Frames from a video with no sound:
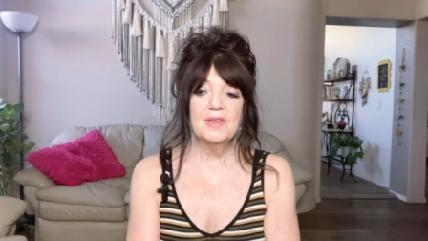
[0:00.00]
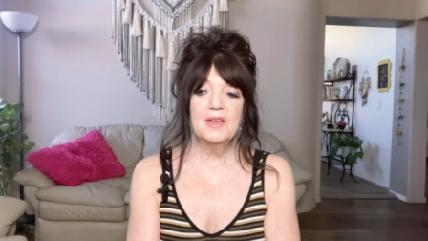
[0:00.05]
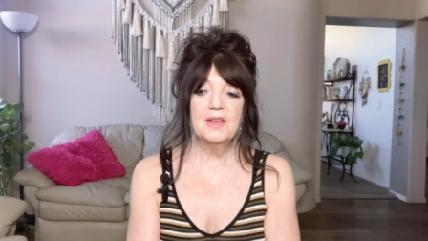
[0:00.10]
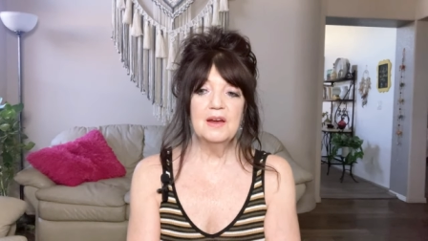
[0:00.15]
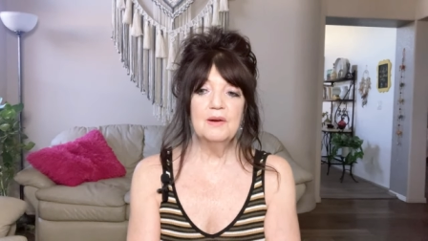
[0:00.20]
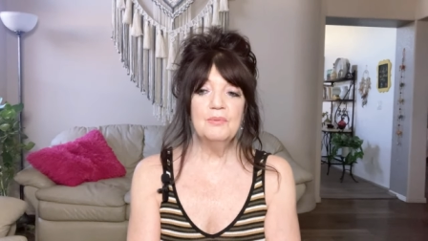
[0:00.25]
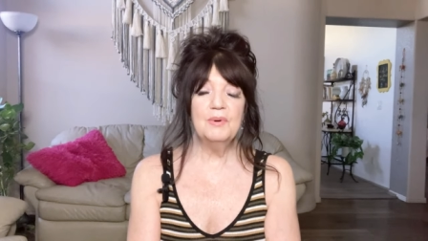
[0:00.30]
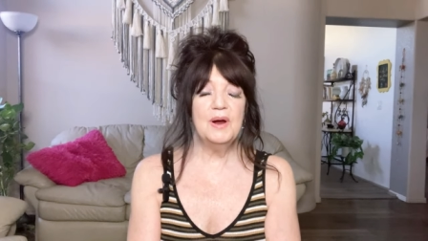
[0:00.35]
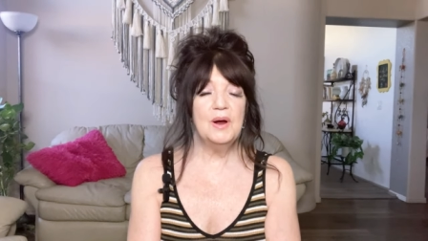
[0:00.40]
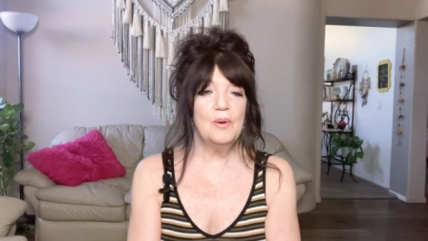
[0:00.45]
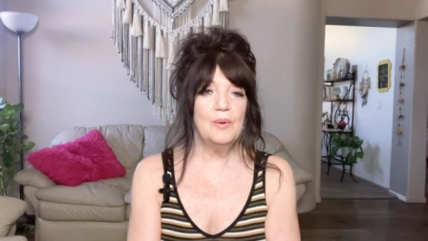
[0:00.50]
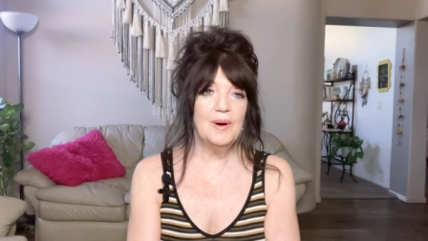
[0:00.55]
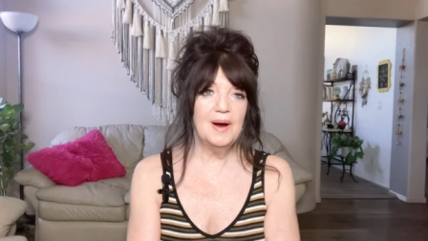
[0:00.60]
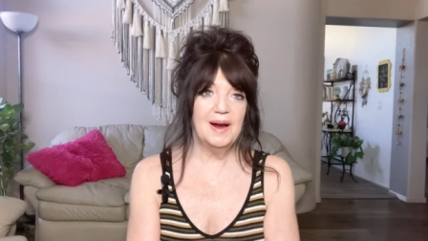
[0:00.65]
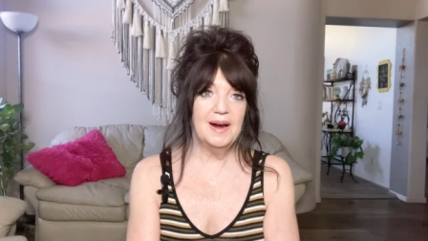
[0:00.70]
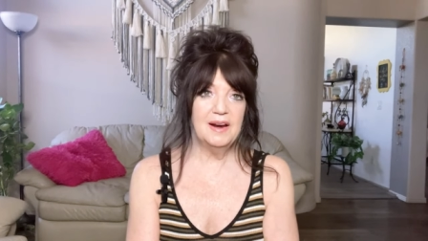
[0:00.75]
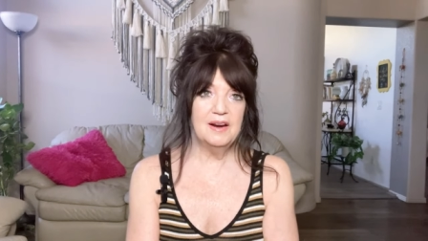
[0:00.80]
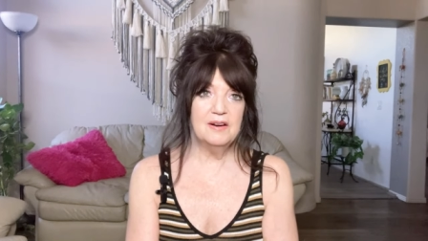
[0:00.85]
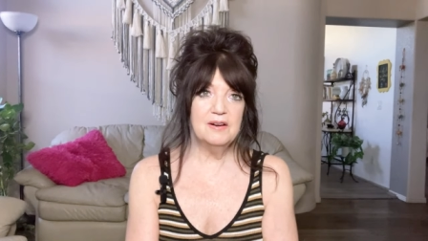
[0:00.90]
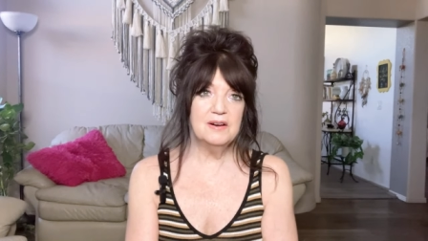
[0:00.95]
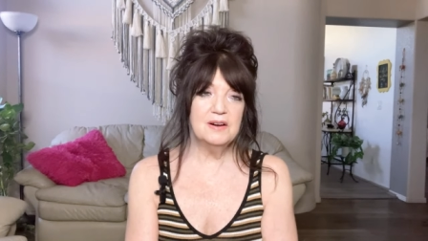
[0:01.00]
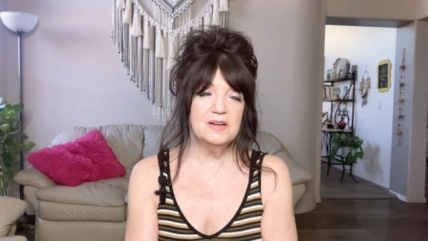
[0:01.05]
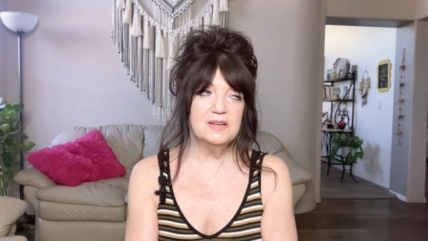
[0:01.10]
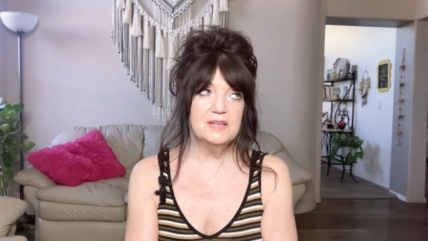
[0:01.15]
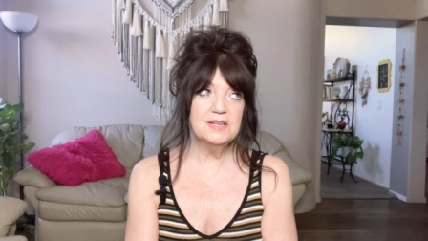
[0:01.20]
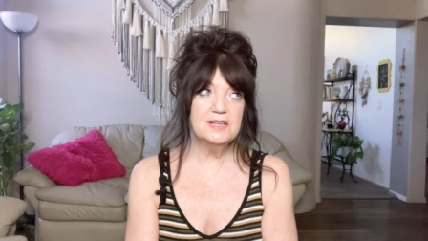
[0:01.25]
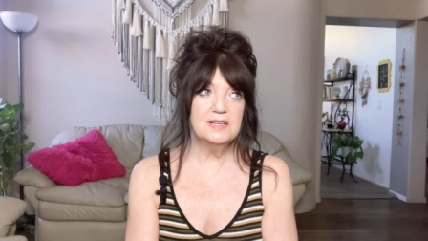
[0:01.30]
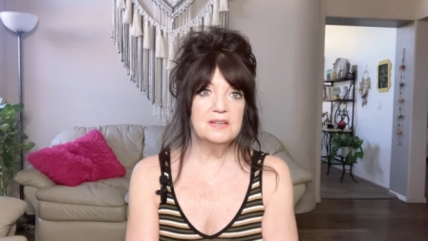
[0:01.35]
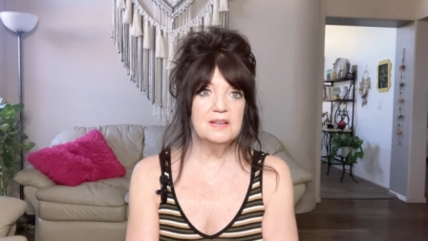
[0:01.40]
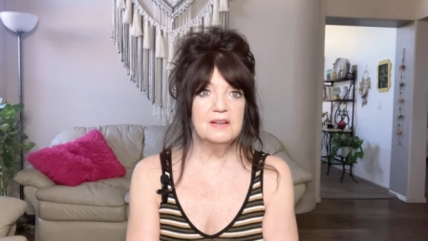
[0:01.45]
it required
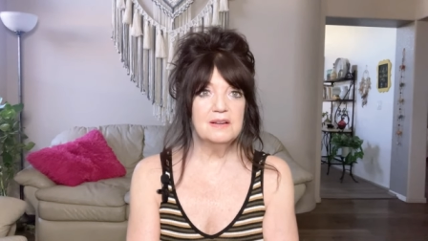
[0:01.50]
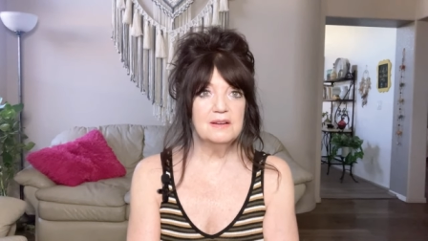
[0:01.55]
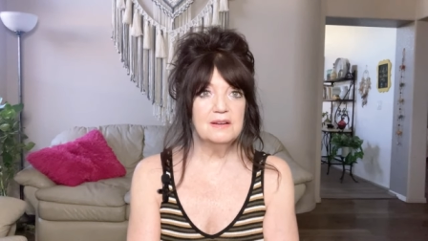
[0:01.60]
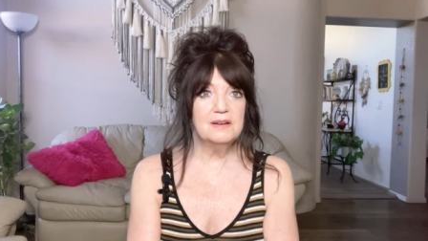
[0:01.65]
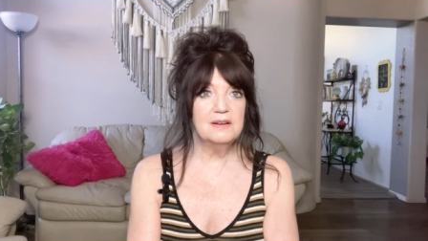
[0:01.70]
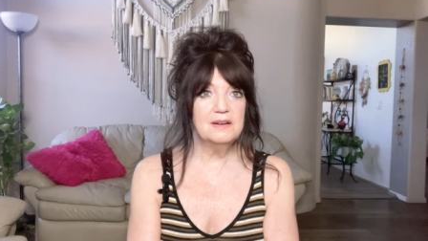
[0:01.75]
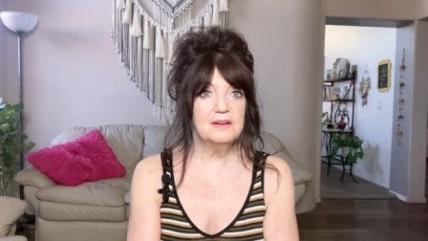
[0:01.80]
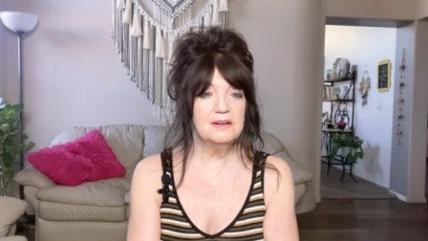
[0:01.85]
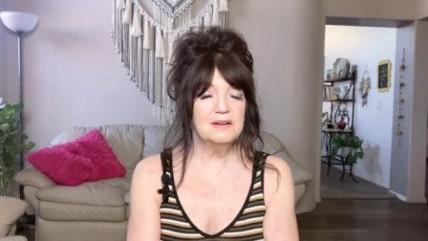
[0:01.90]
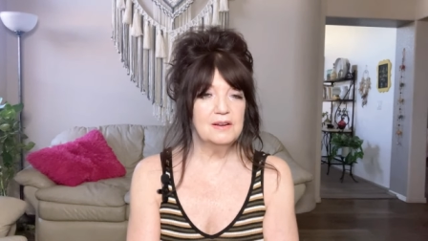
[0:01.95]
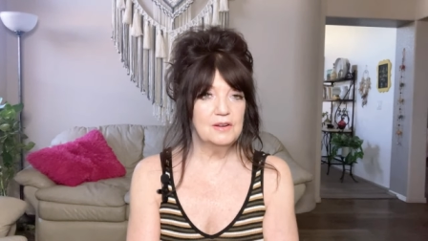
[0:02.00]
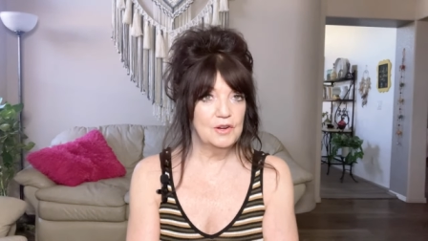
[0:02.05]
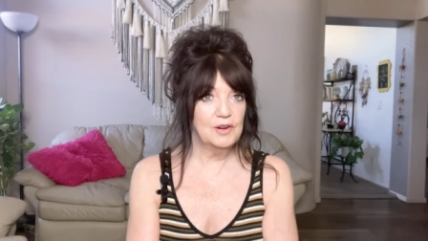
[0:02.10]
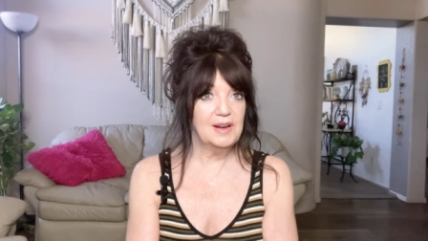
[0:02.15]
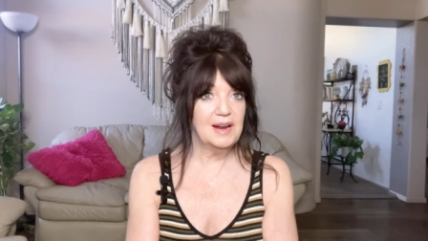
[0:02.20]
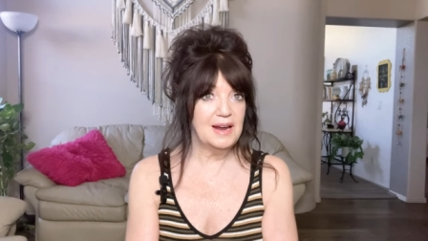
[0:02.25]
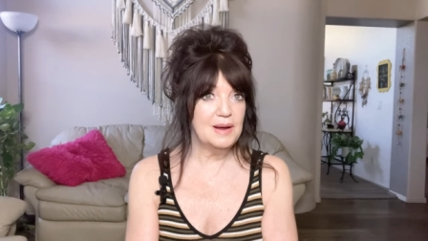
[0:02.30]
looking